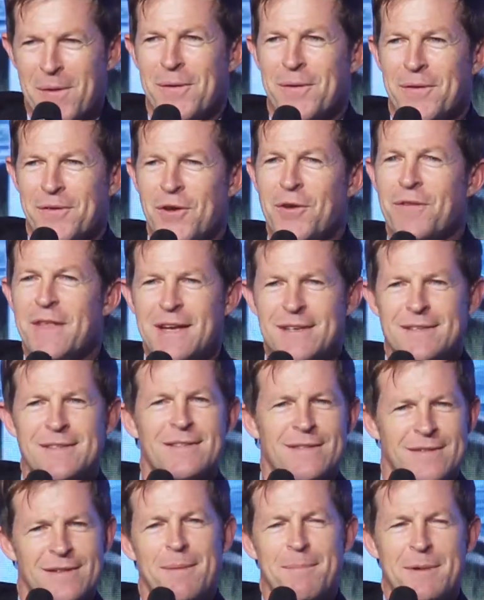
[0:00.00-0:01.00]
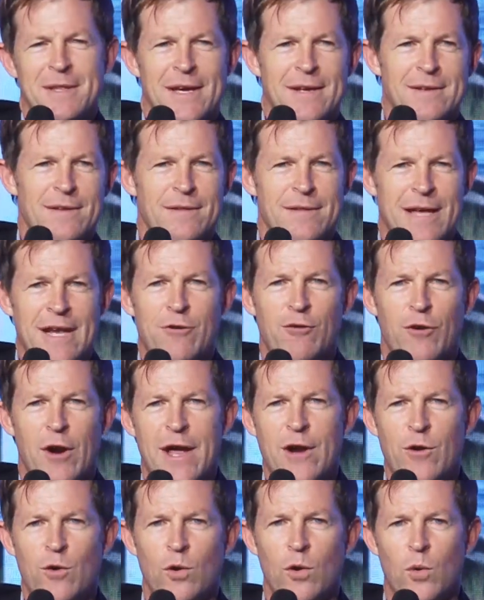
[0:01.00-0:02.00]
So that
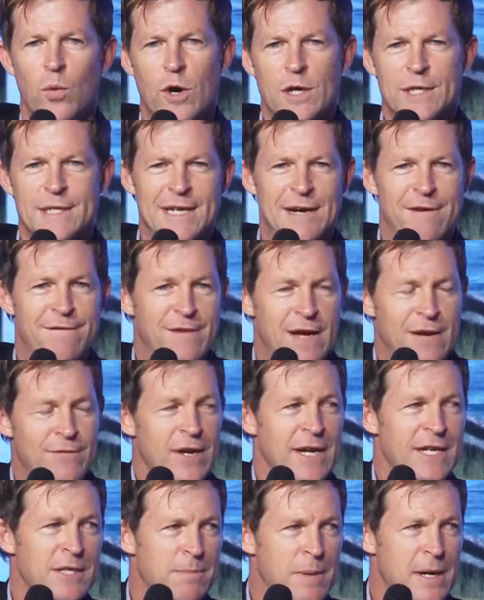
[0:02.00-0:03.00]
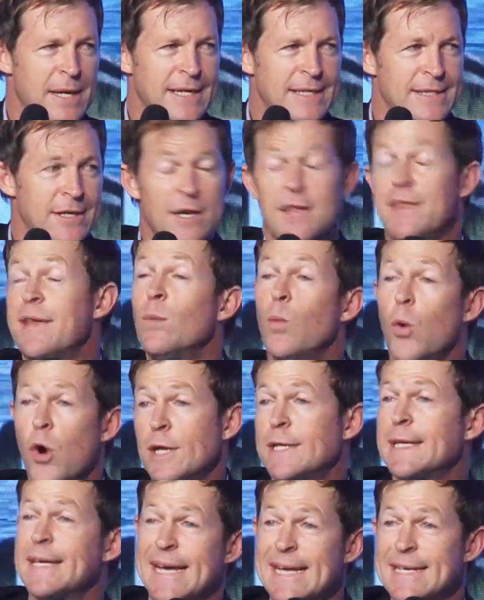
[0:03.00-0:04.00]
rain rule worked in our favor against Pakistan and then
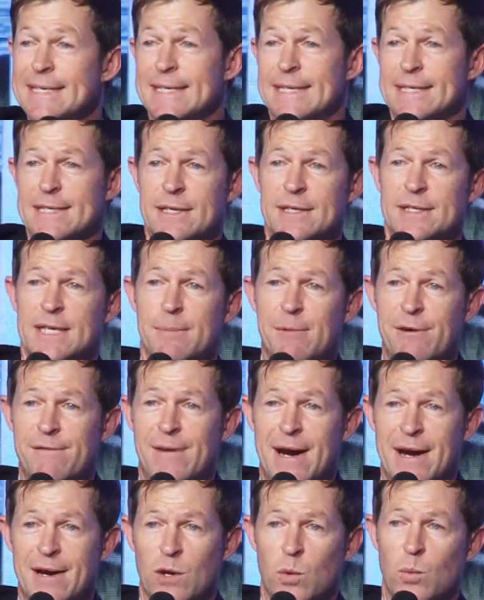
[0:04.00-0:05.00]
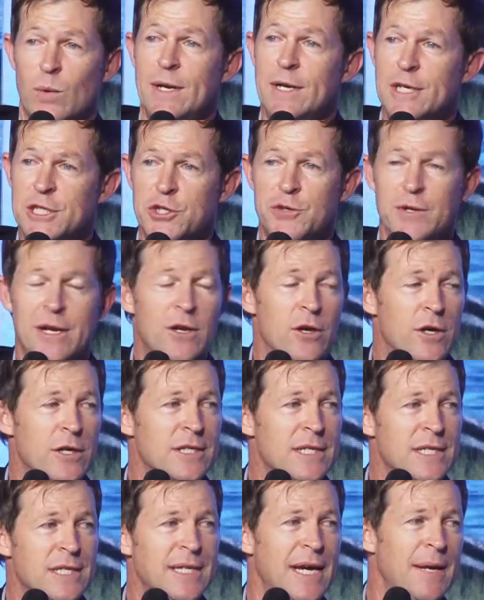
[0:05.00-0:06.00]
worked against us in the semi-final. We literally
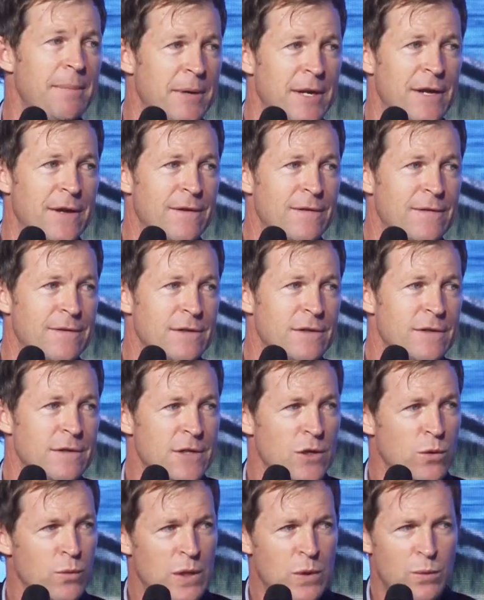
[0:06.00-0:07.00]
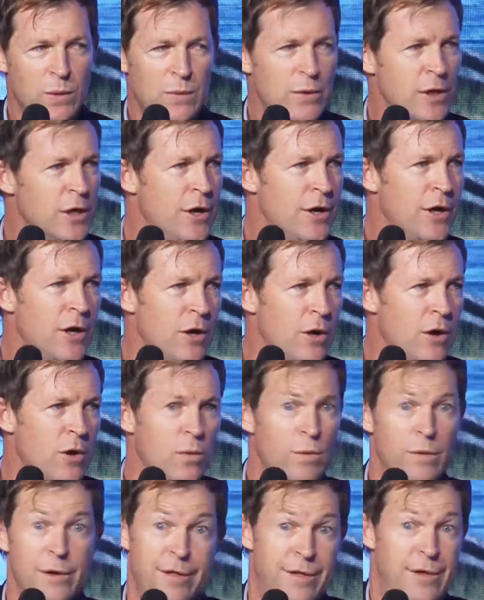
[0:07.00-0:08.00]
lost 10 minutes. So we were going
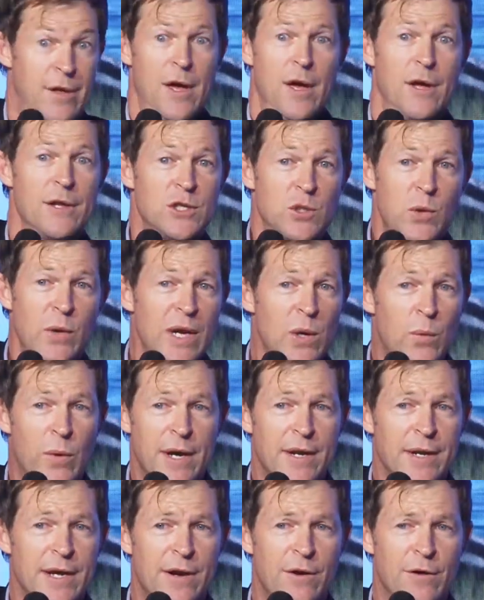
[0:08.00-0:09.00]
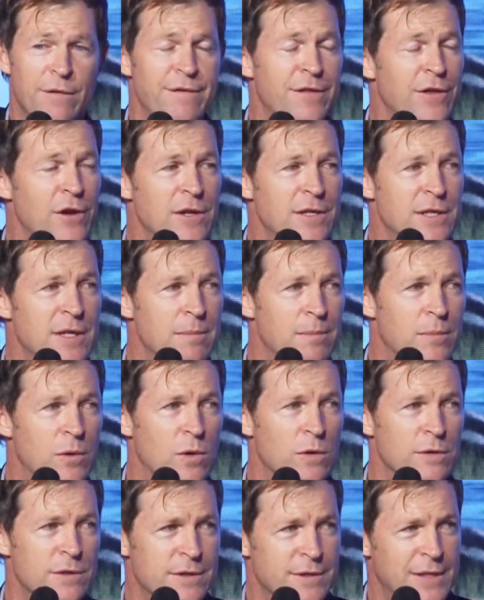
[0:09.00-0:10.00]
along with 21 needed of 13
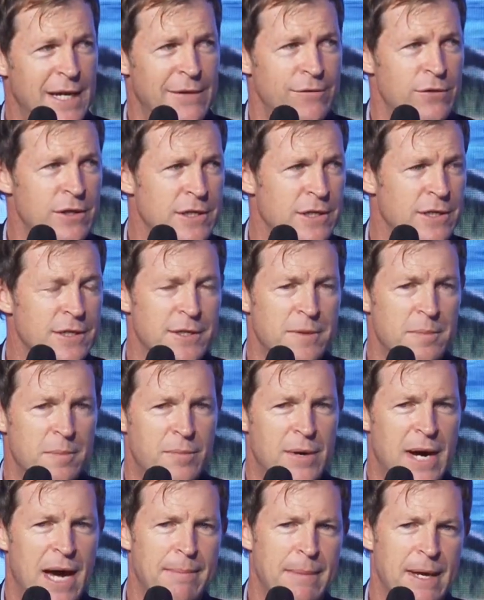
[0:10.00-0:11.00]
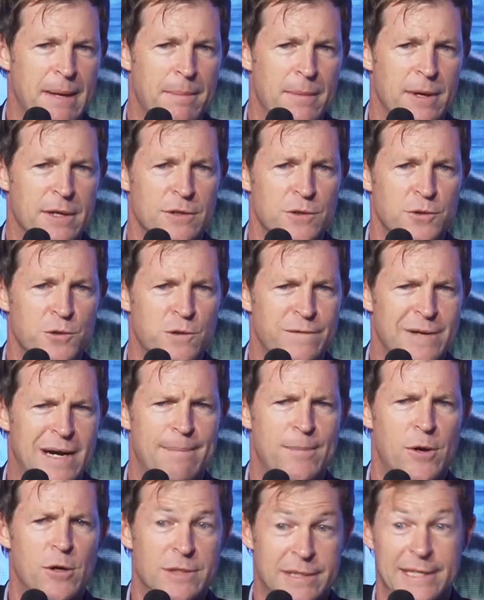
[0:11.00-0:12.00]
balls. Dave Richardson, Brian McMillan, two of our
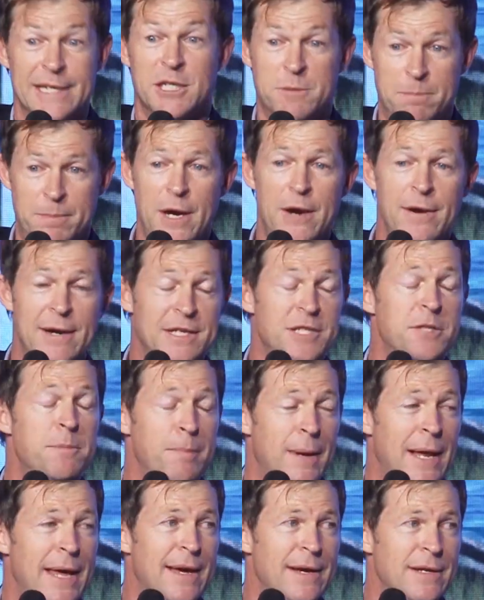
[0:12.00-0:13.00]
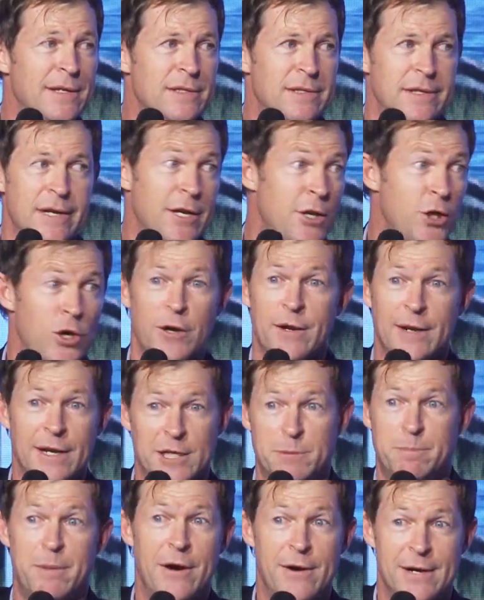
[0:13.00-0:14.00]
most experienced players in a
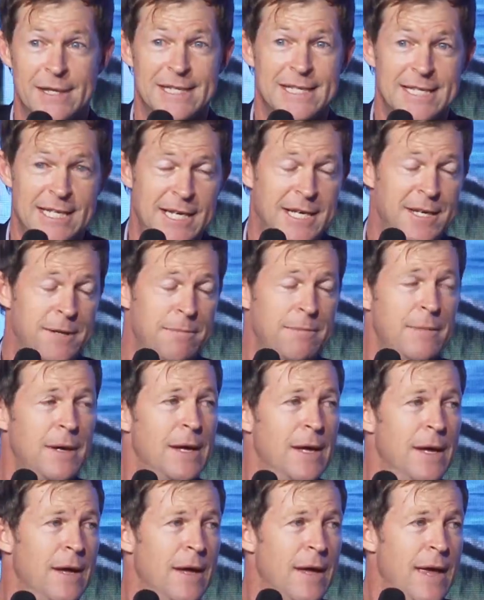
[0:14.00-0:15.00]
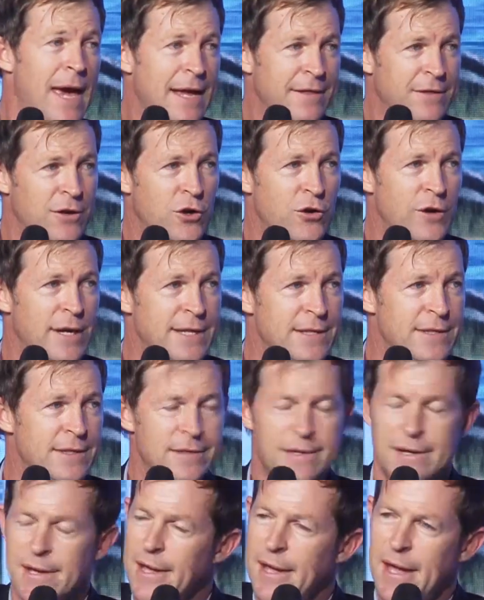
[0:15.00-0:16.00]
non-experienced team at the crease
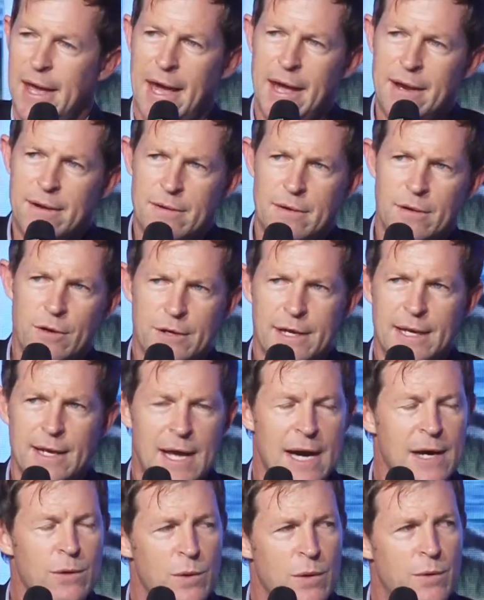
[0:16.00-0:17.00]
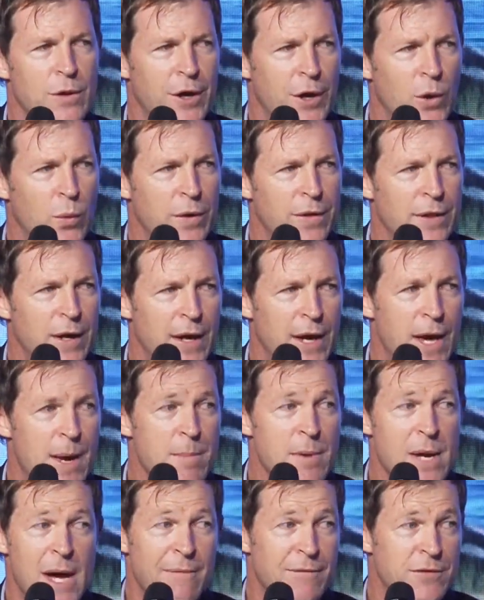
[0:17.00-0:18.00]
and looking like we were going to win the game
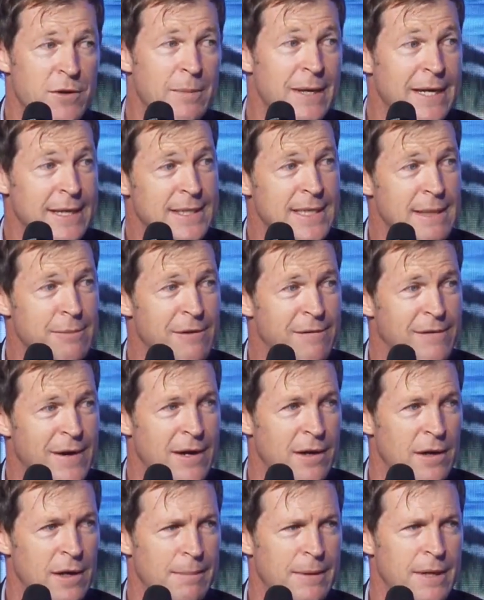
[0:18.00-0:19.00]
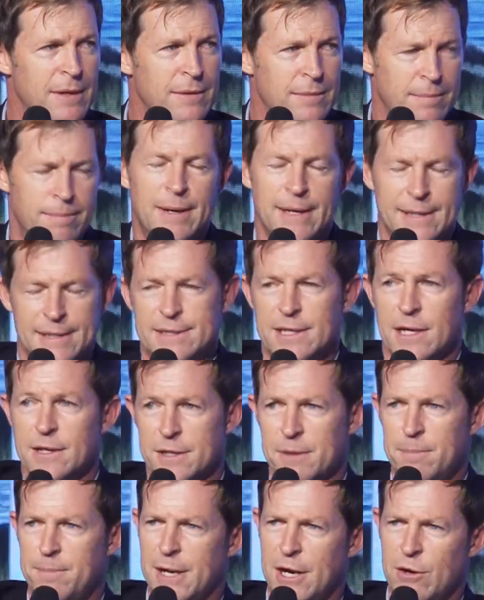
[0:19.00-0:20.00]
comfortably, a semi-final. I mean, Pakistan
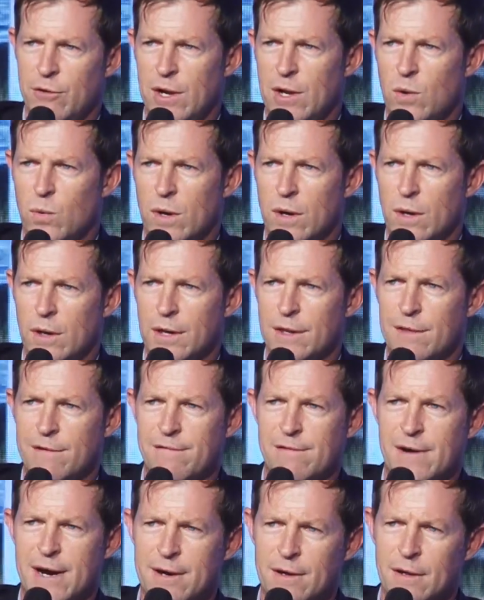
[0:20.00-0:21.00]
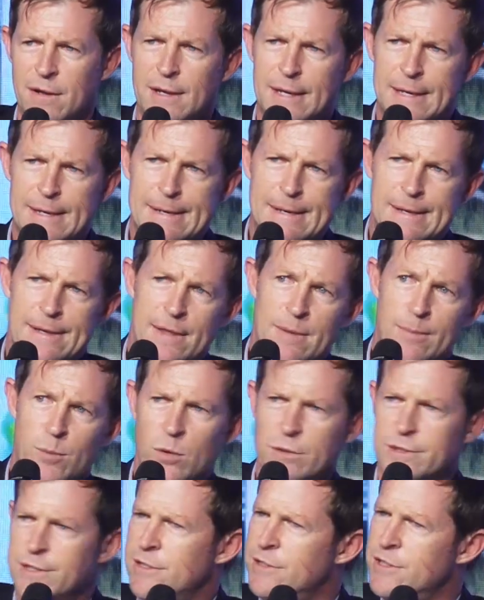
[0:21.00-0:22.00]
did play really well in the final. The
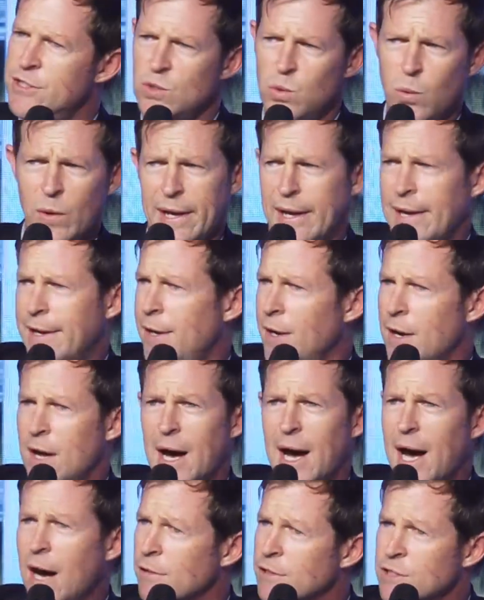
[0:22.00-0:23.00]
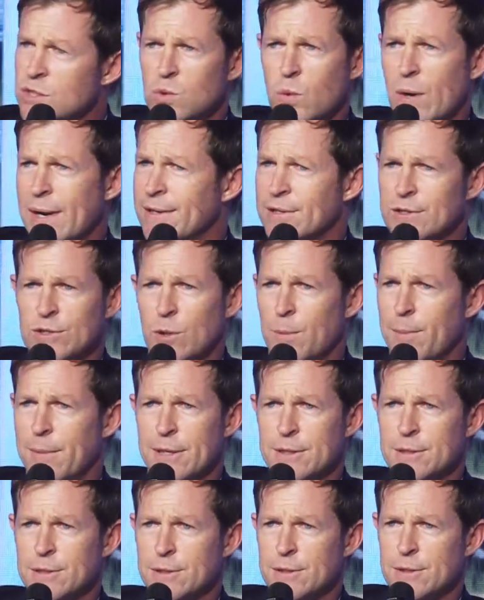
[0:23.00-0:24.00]
ball did swing. I don't know how it swung so
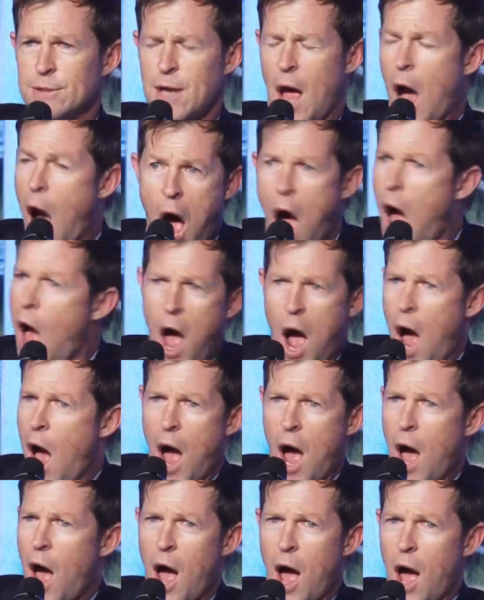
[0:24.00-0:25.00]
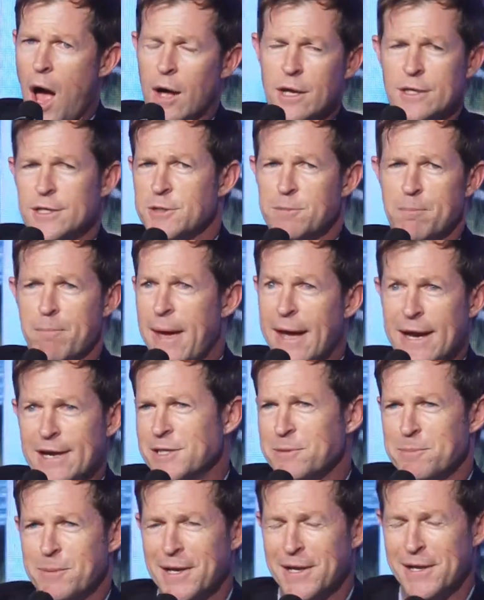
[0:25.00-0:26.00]
much. Just
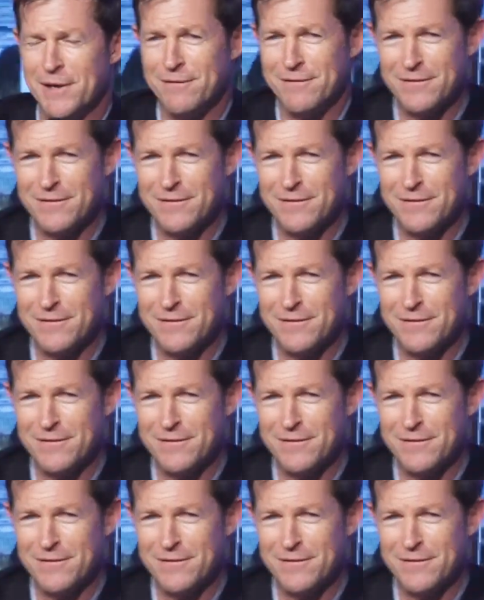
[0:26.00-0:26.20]
beggars belief.